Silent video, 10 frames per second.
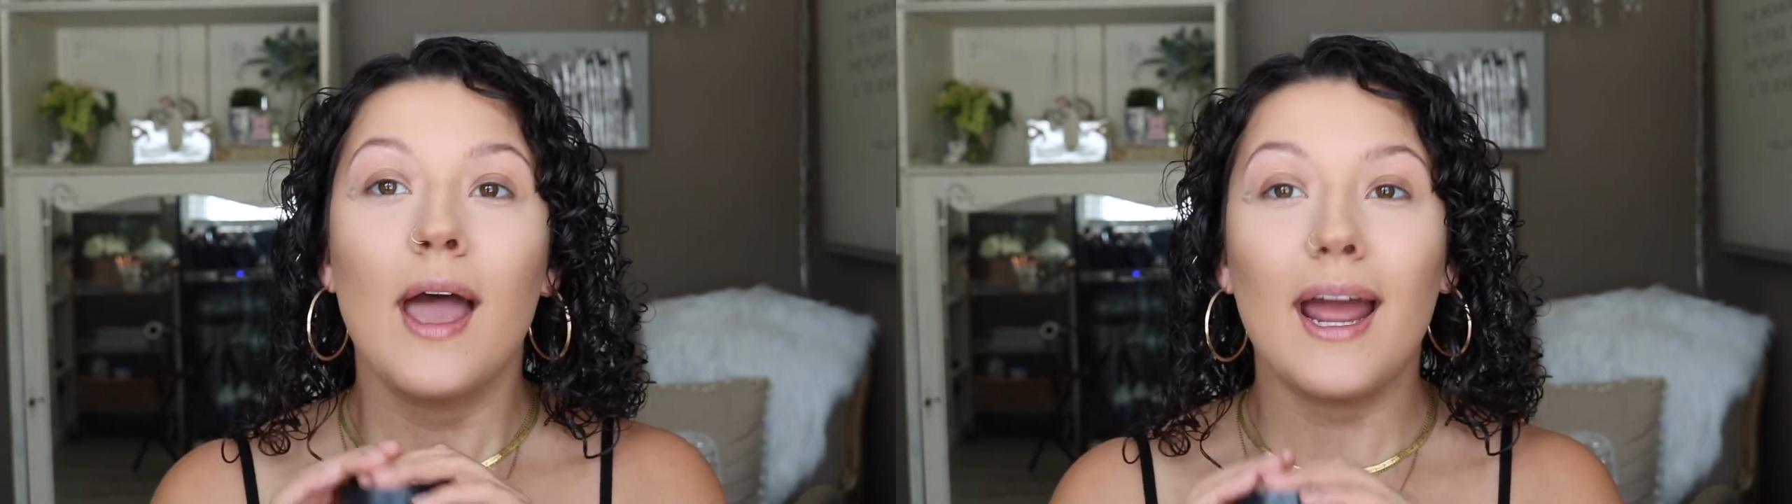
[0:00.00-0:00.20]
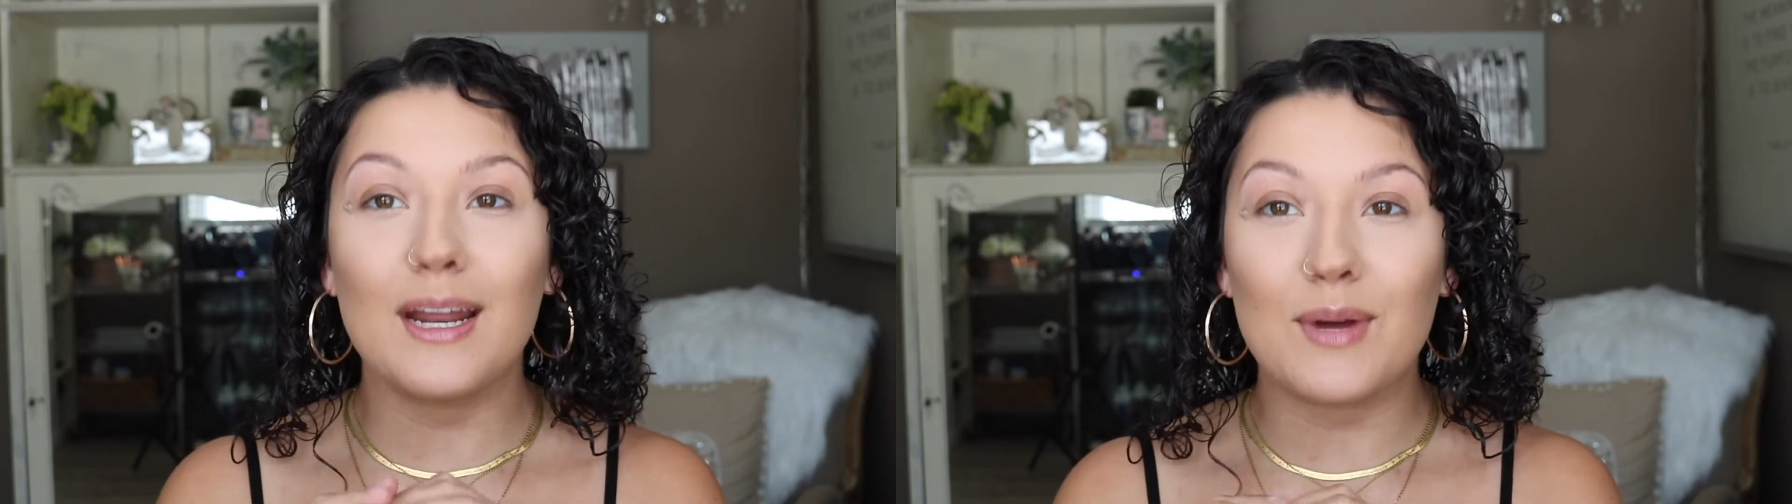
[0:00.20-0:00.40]

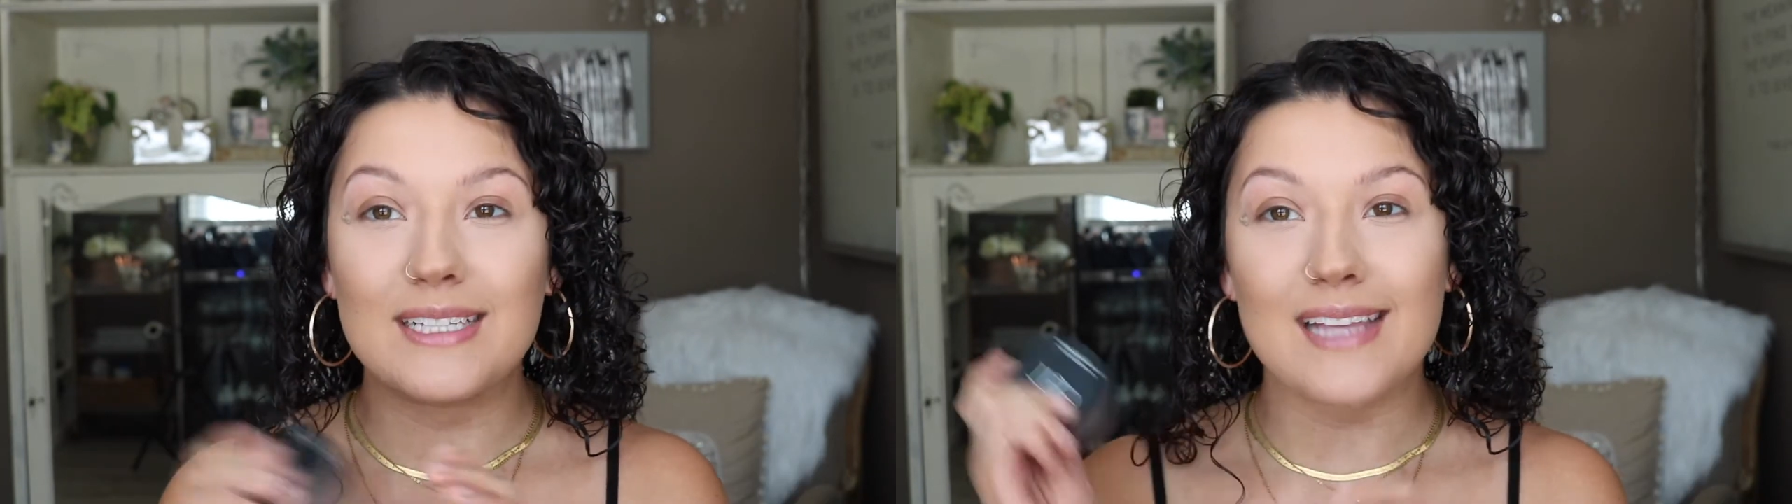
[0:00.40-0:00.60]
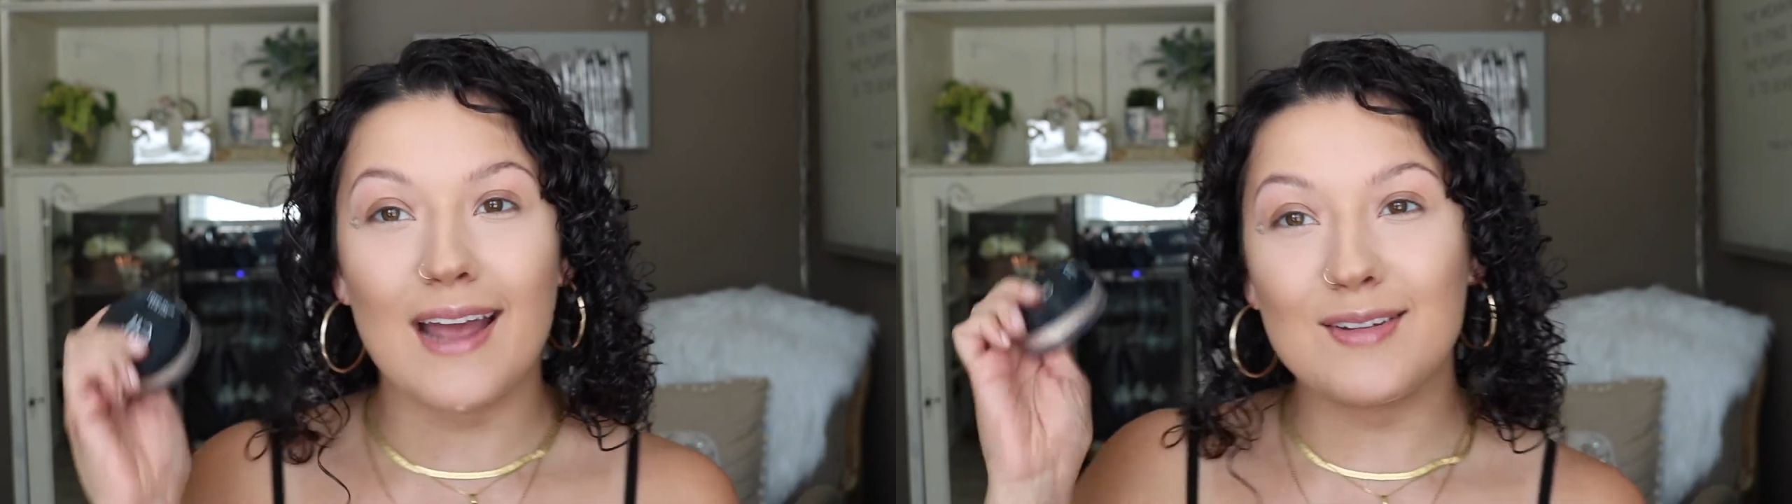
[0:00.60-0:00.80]

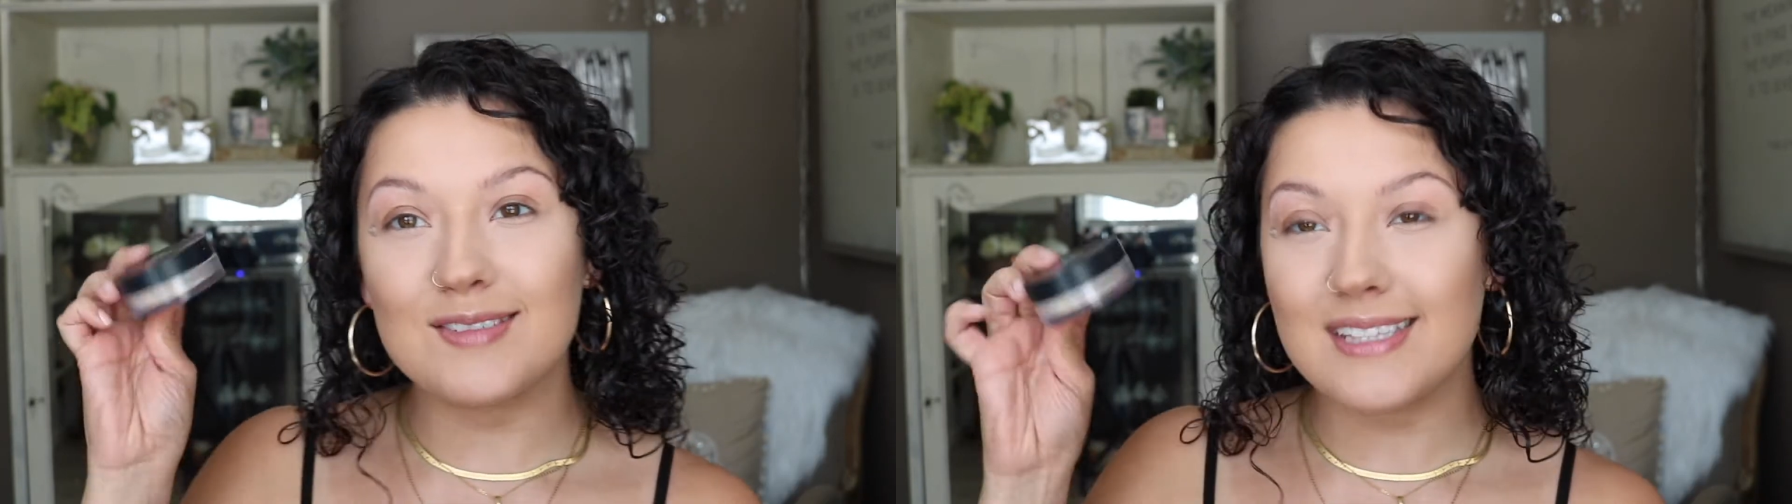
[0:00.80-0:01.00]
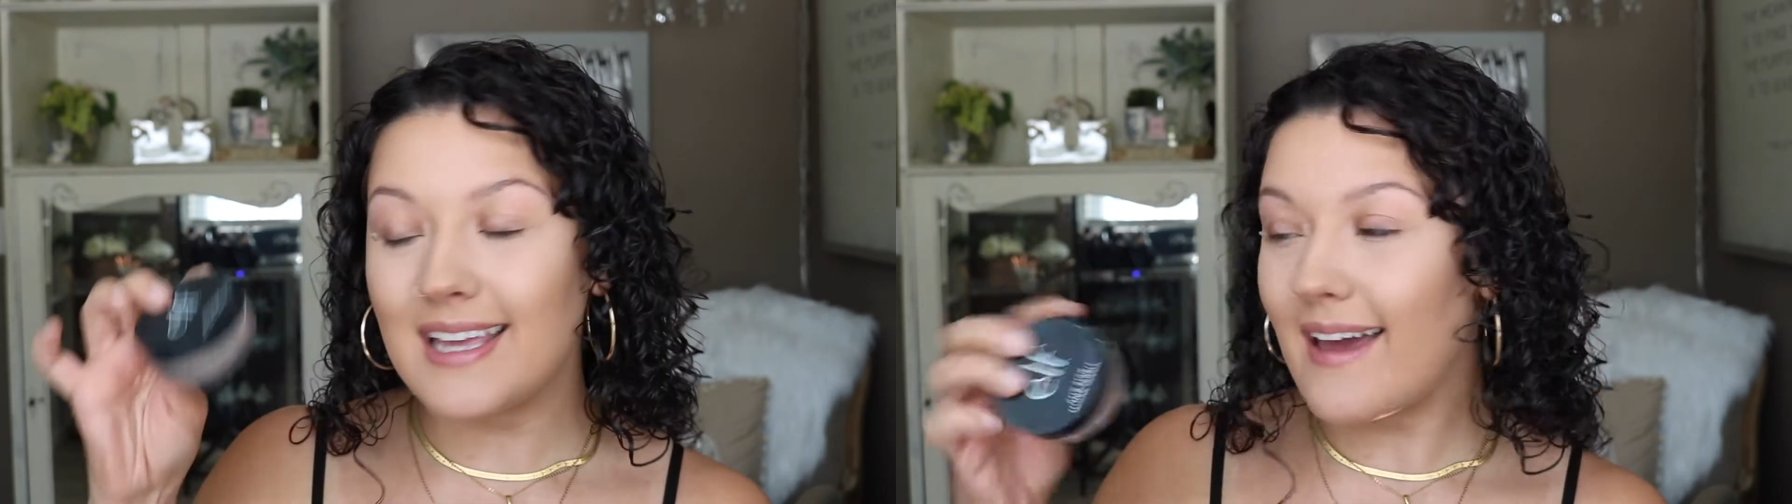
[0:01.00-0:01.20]
Anyways, I
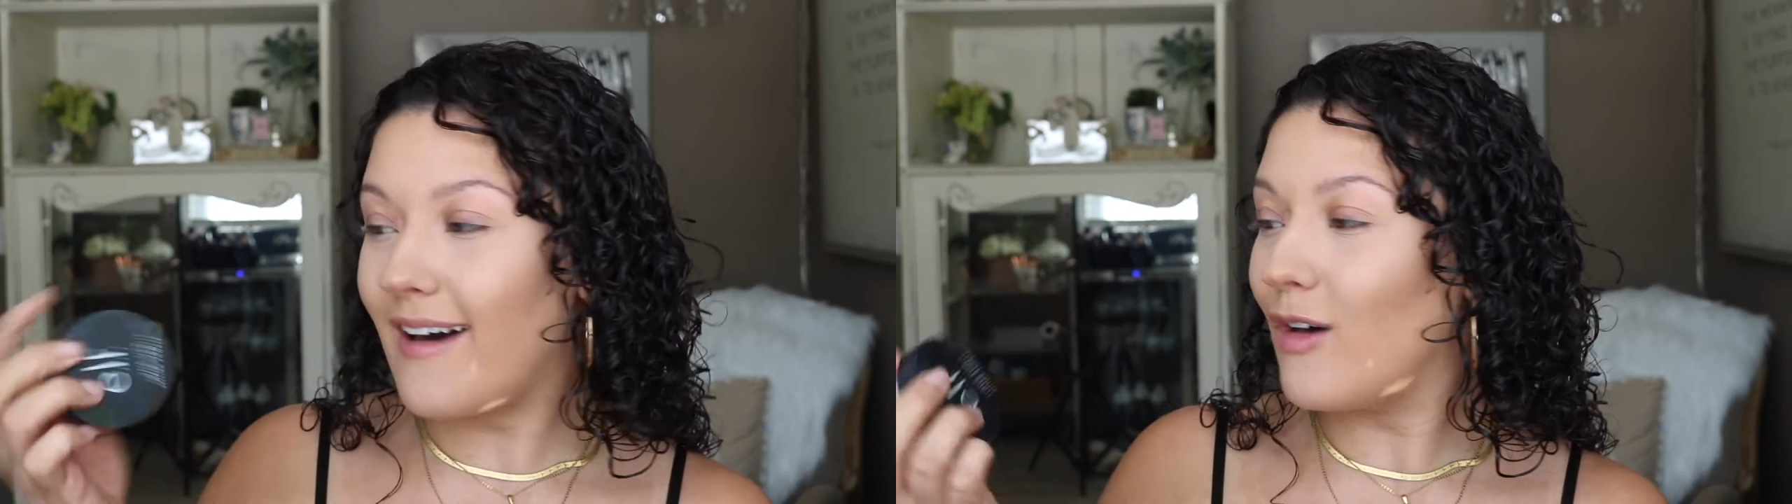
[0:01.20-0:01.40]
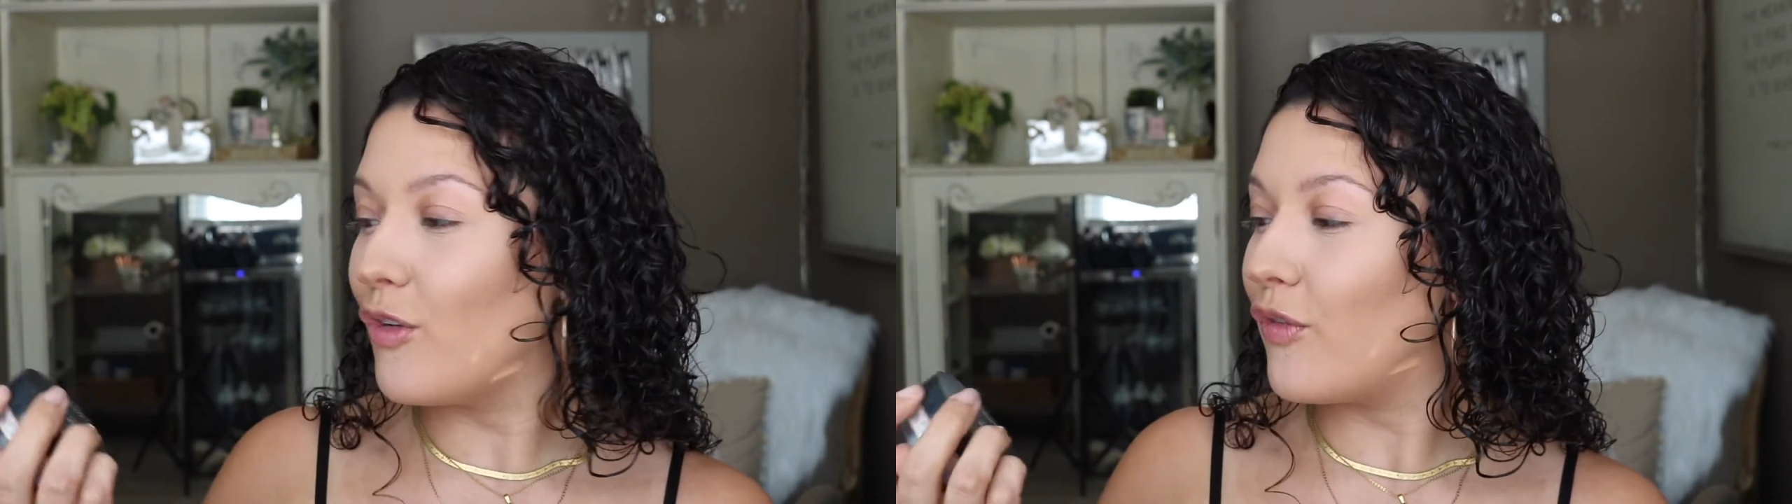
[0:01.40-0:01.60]
use the
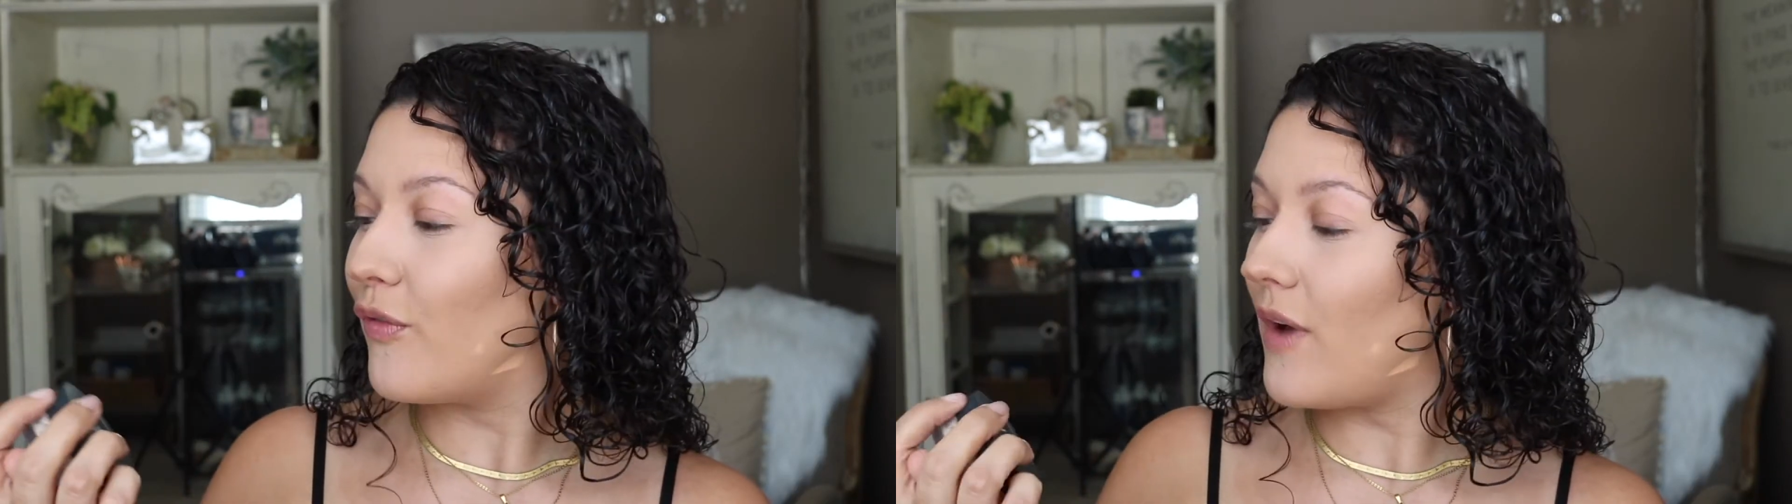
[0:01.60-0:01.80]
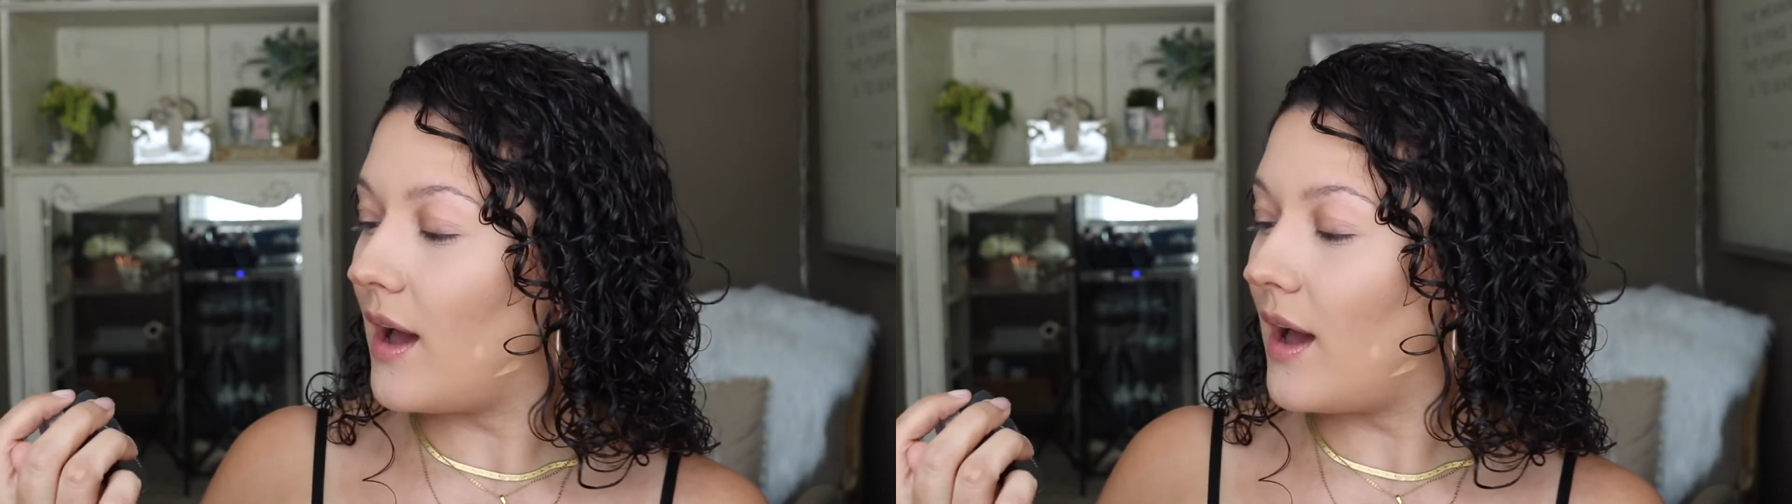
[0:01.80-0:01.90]
e.l.f.